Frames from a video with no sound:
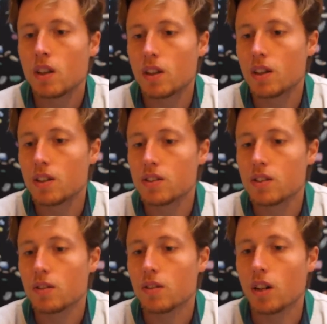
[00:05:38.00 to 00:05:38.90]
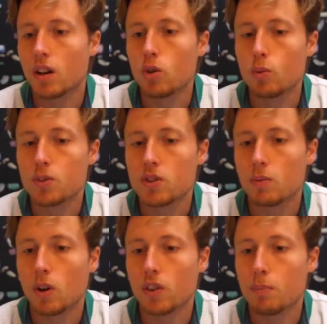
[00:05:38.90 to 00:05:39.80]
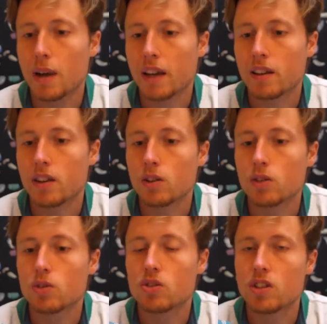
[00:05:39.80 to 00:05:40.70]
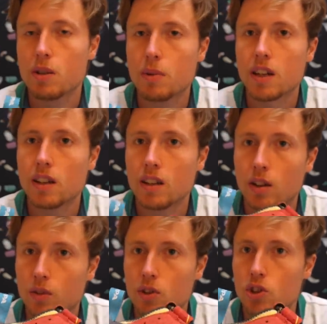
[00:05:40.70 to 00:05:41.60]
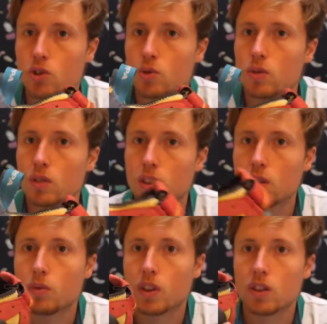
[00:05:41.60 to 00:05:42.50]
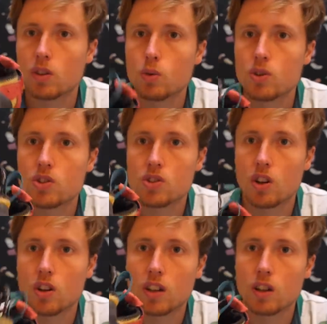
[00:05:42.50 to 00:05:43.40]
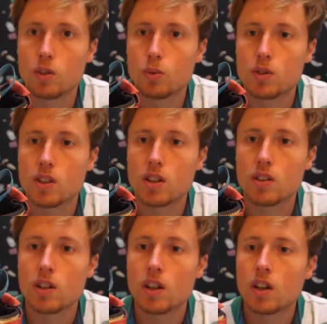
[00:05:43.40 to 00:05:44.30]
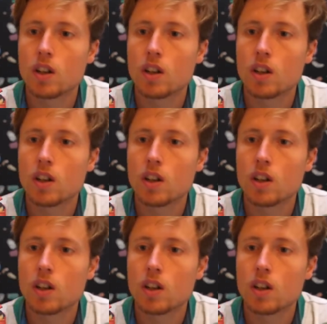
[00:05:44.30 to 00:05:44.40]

is the loops on the back here to slip in and out of the shoe. Okay, we've got two solid loops here,